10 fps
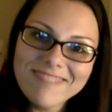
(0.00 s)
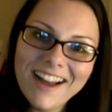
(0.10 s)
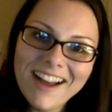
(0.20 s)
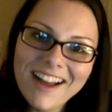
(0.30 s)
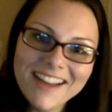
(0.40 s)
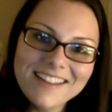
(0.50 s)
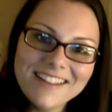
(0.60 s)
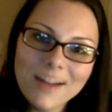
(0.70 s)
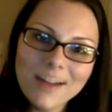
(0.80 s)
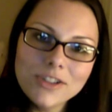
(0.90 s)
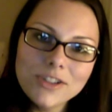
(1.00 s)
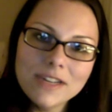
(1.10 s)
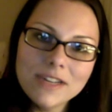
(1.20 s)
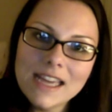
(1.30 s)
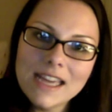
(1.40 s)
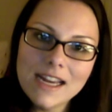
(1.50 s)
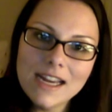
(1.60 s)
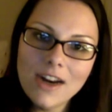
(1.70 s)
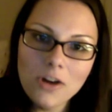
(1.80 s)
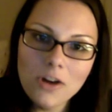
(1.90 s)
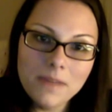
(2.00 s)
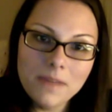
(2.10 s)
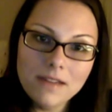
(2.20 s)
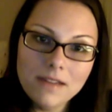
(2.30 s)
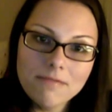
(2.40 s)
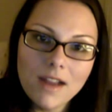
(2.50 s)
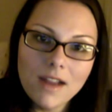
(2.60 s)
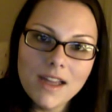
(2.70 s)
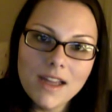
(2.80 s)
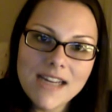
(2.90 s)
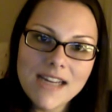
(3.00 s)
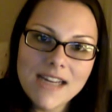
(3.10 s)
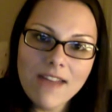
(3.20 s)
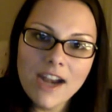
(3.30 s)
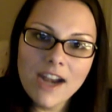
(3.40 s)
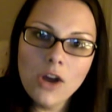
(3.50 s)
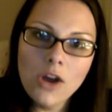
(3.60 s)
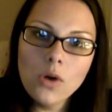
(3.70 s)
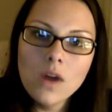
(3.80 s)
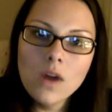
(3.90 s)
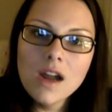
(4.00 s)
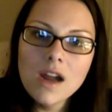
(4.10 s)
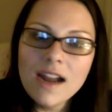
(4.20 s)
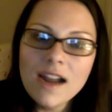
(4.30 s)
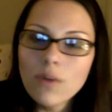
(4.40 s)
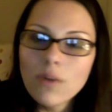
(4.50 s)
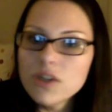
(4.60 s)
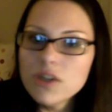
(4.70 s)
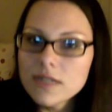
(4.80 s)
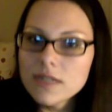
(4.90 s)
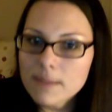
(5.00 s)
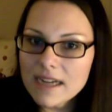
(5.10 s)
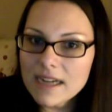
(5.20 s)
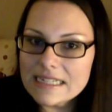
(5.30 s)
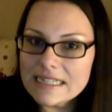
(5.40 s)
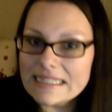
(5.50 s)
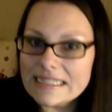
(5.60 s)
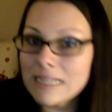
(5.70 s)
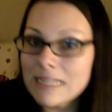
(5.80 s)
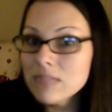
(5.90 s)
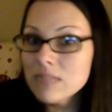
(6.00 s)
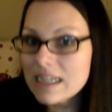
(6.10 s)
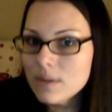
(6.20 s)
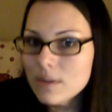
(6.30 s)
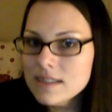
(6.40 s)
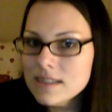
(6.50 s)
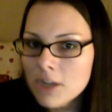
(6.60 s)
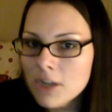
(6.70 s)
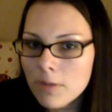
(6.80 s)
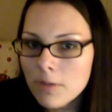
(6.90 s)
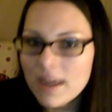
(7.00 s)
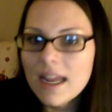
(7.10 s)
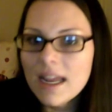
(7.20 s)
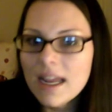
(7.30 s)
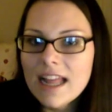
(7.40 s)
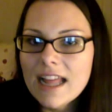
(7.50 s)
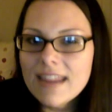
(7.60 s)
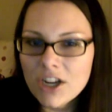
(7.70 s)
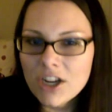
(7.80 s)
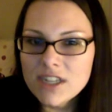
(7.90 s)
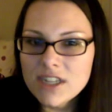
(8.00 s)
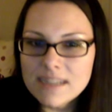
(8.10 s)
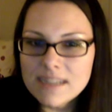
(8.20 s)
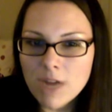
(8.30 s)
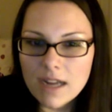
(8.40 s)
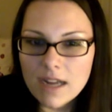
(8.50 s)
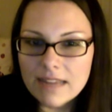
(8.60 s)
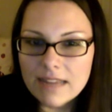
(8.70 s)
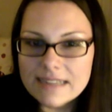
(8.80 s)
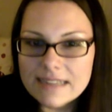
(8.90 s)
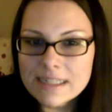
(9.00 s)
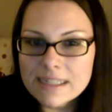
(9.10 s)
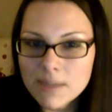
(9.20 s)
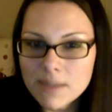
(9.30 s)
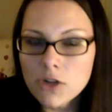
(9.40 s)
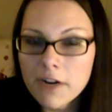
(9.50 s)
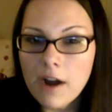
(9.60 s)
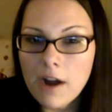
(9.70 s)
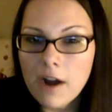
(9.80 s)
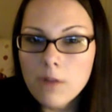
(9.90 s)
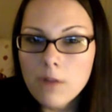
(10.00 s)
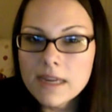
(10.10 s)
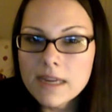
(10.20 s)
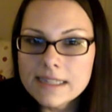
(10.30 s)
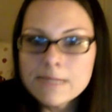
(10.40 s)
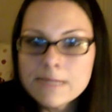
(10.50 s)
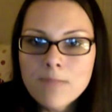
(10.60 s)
I would do it again in a heartbeat. And now that I know kind of what to expect, it seems like it was easier, but thank goodness I'm not like 6 months or a year out, because